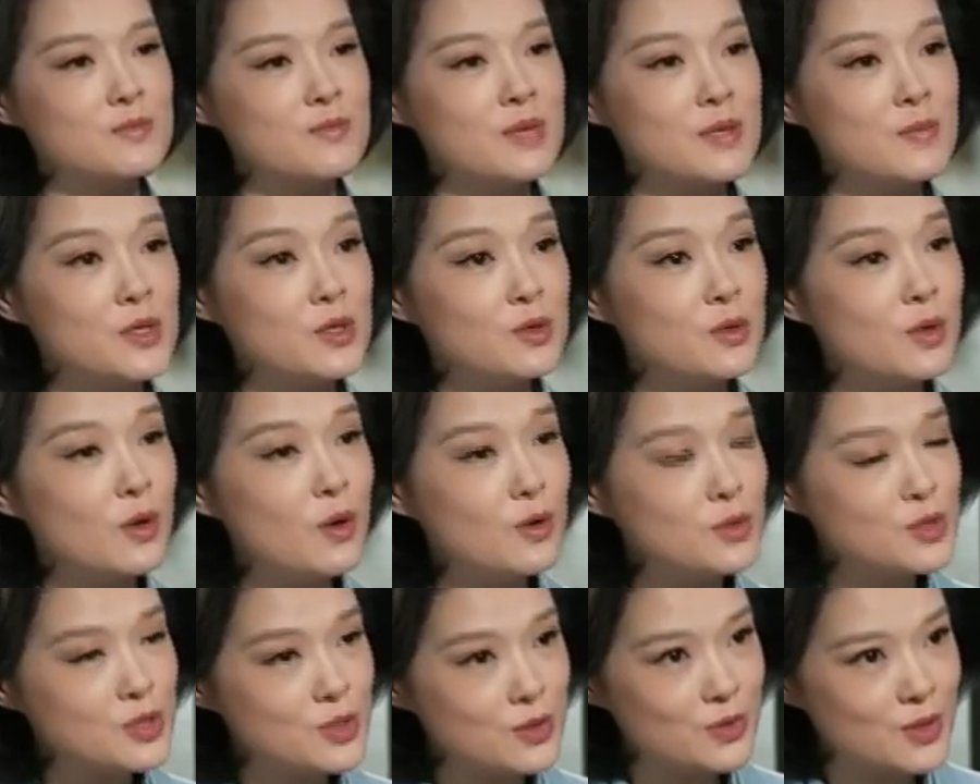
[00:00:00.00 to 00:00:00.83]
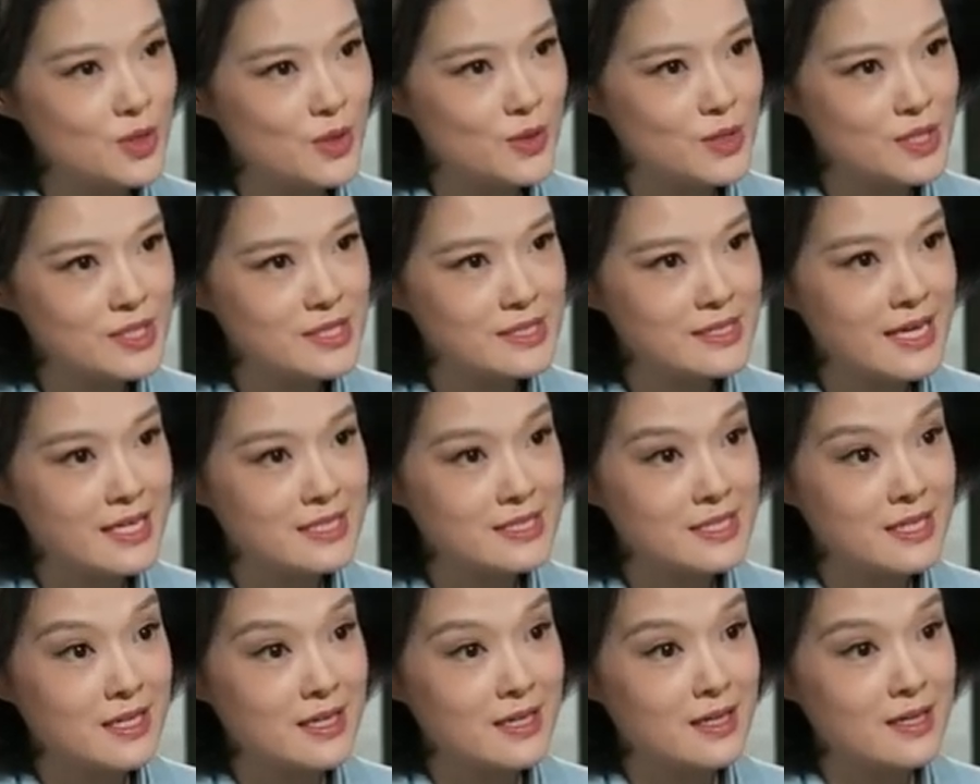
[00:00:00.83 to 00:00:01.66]
maybe you also noticed
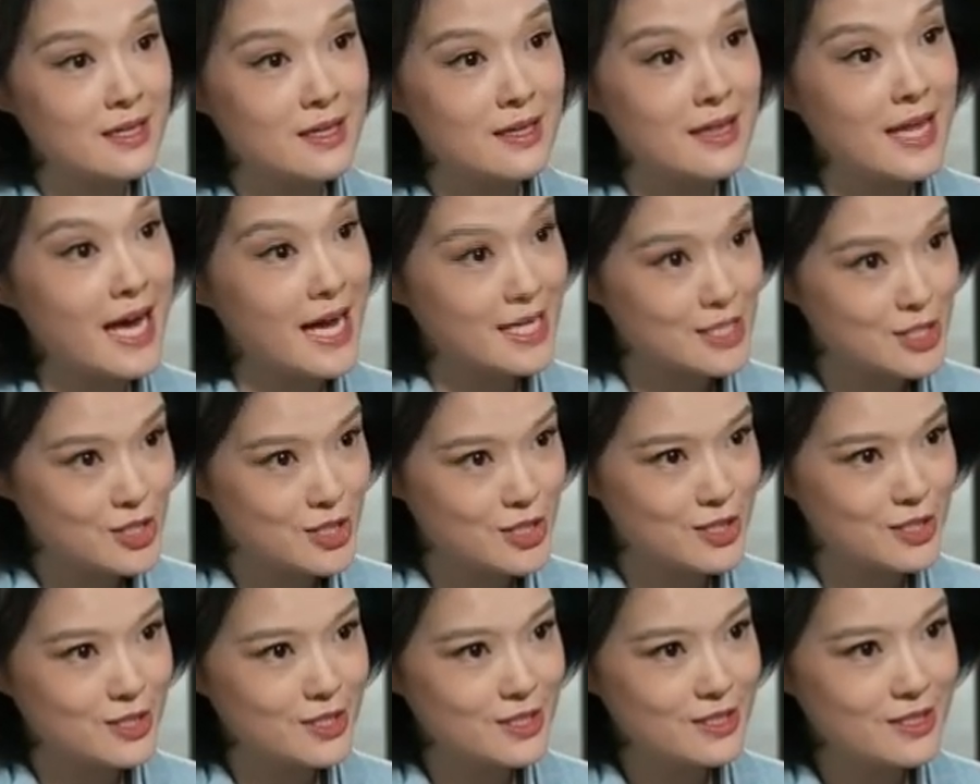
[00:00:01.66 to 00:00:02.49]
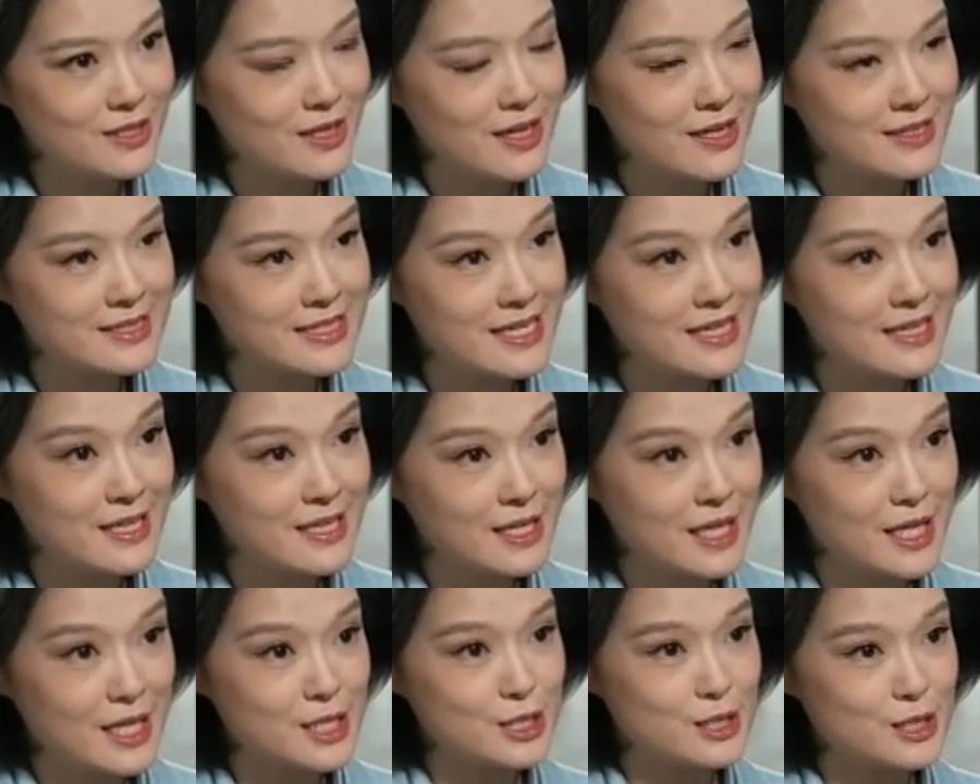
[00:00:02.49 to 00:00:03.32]
that last year, a
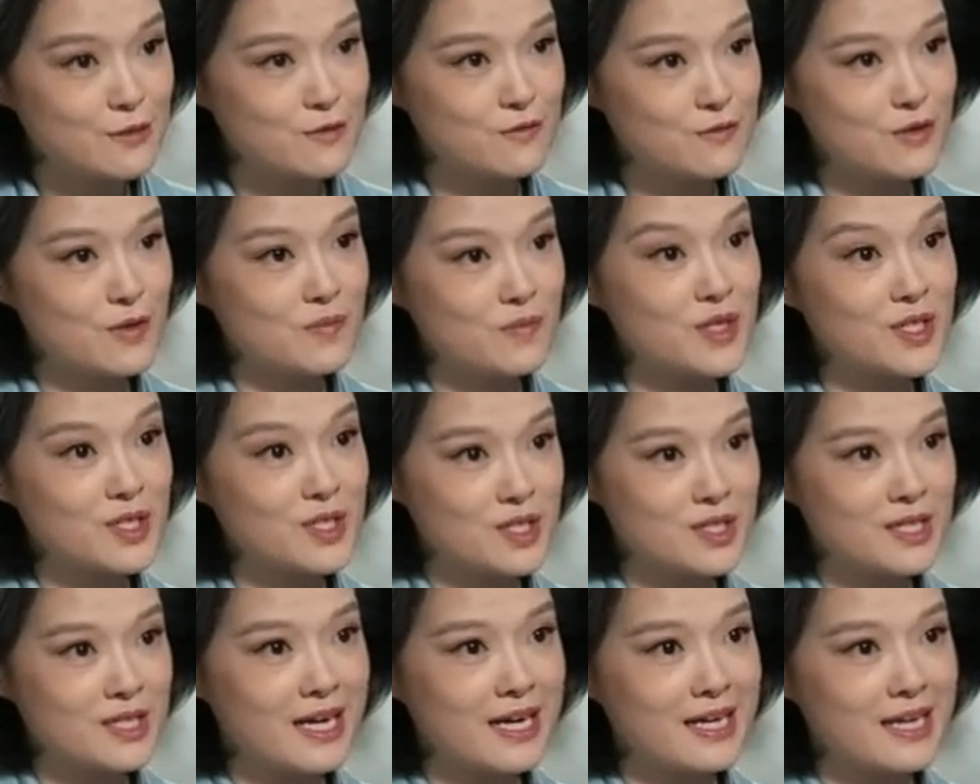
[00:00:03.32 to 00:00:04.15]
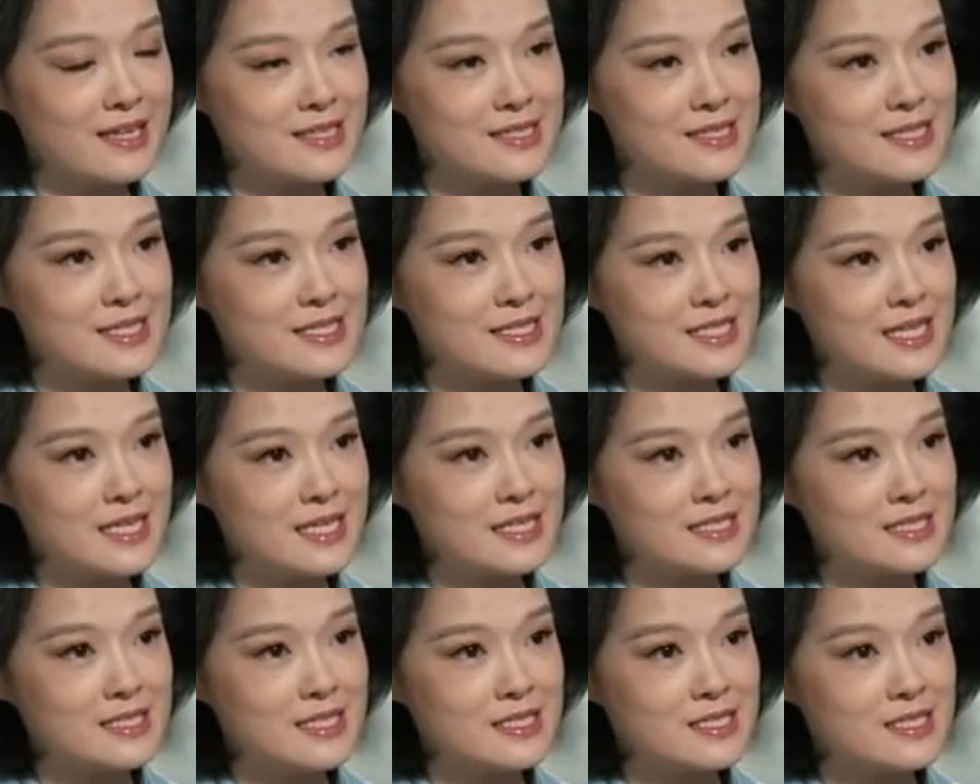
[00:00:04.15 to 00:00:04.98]
delegation from the Cook Islands
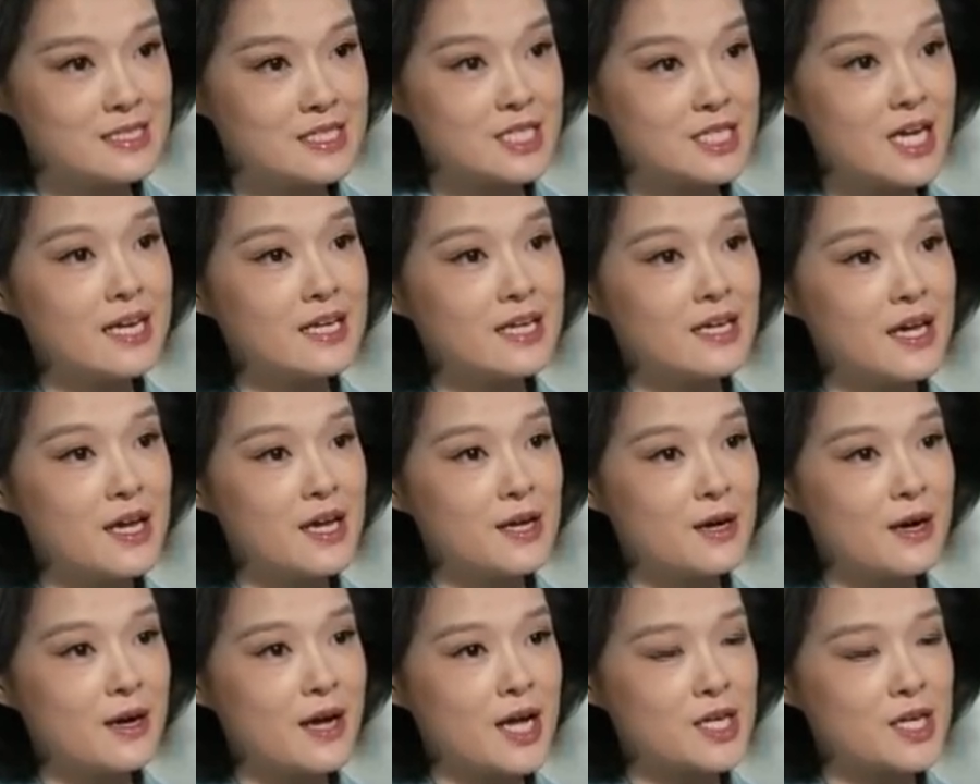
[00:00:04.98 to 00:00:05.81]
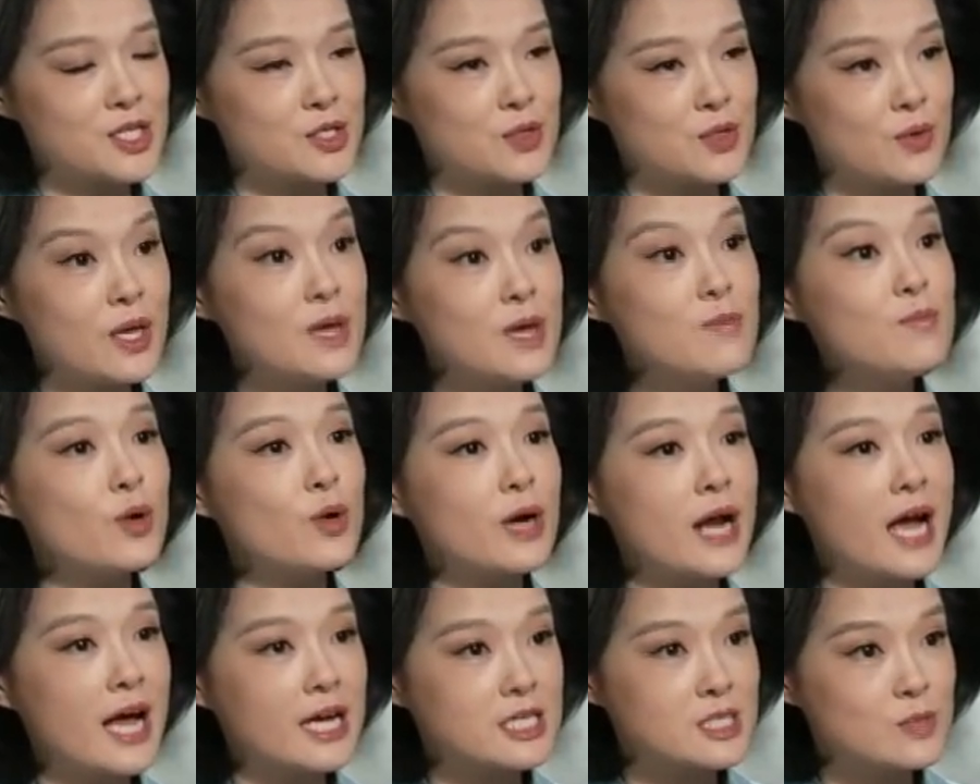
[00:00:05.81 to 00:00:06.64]
attended China International
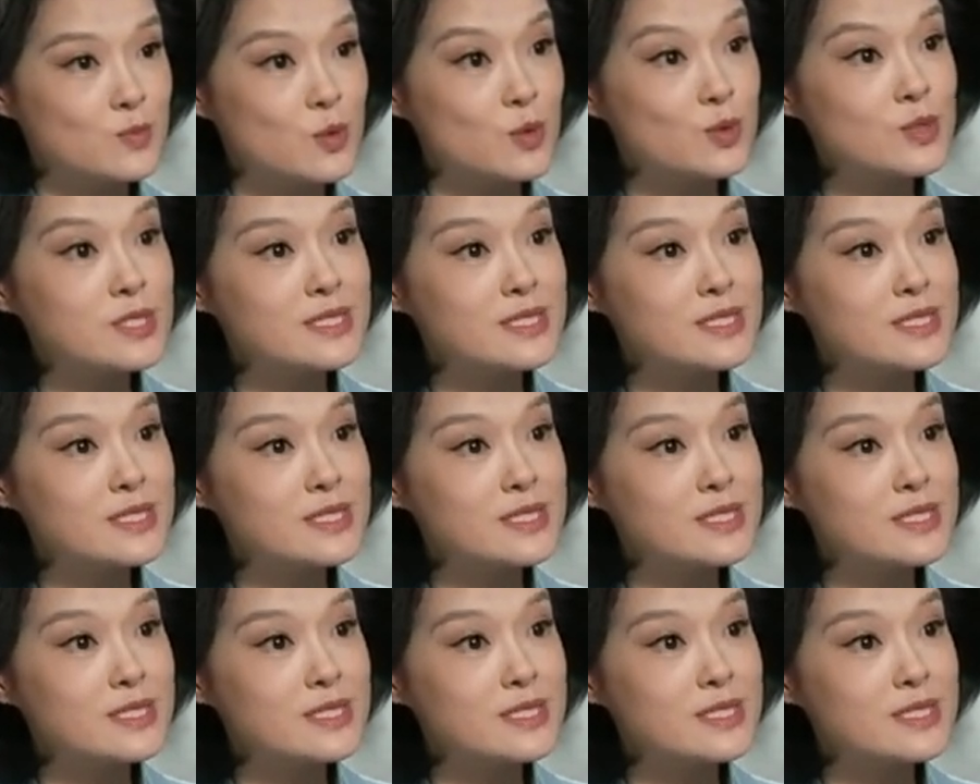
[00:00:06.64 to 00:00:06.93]
Import Expo,